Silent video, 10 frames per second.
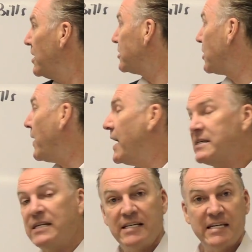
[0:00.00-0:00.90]
So
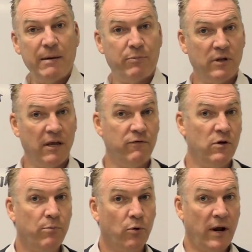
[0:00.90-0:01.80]
as an example, if
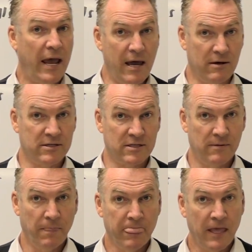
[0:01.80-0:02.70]
you bought a house
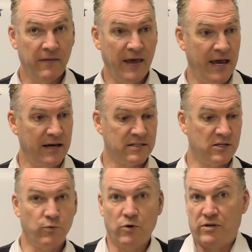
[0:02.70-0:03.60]
and the house
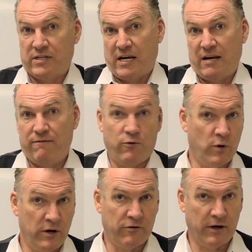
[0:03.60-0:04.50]
is worth say
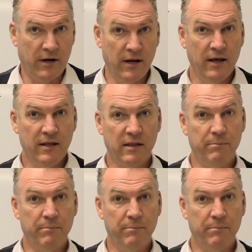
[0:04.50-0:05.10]
400,